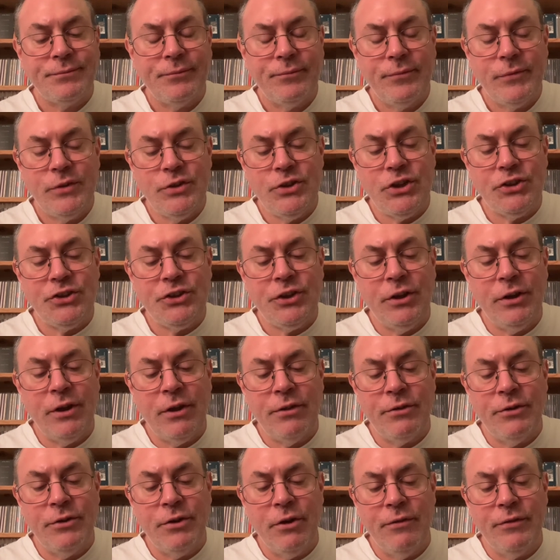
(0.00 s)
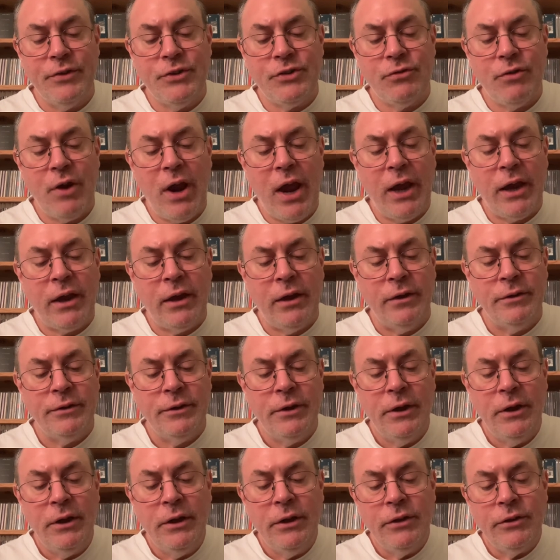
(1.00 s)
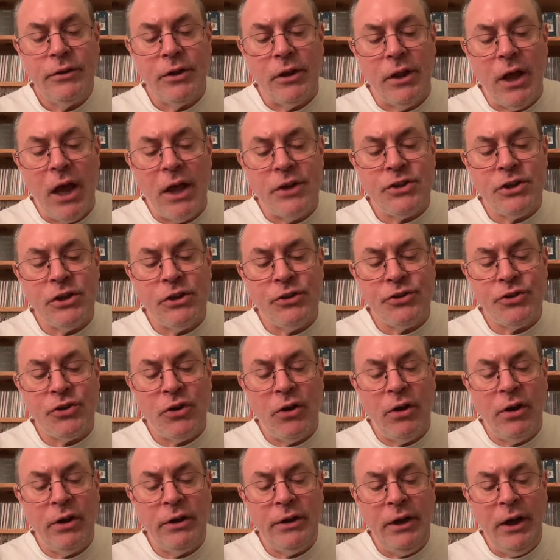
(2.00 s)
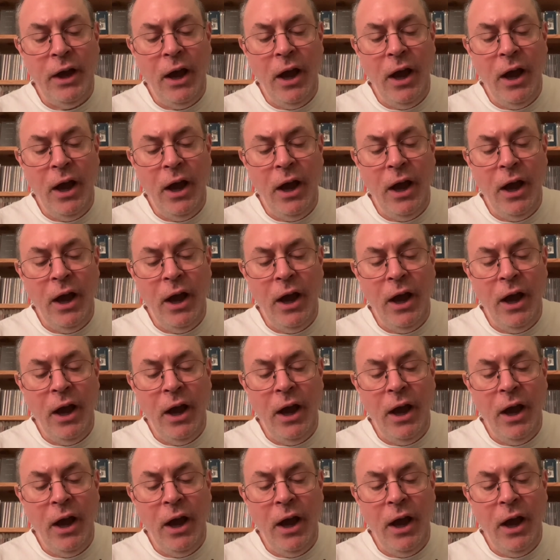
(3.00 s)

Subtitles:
Just Another Nervous Wreck, The Logical Song,